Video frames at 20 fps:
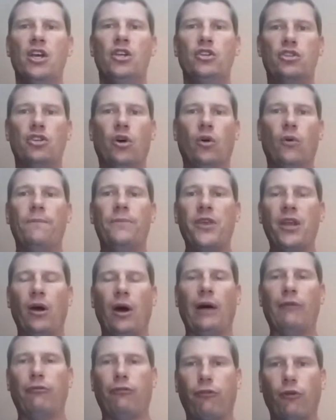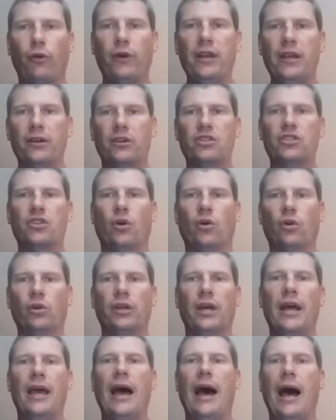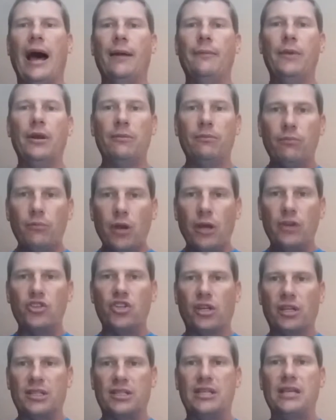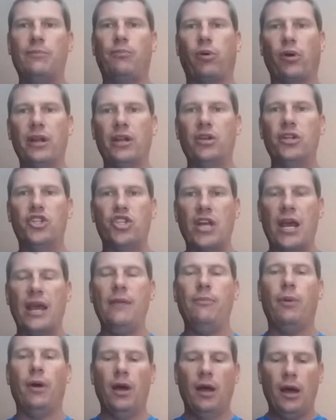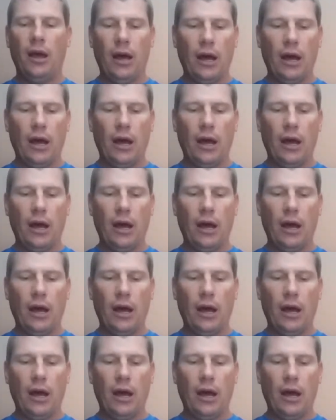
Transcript: So, I'm 40 years old. I'm in, as you can see, pretty good shape.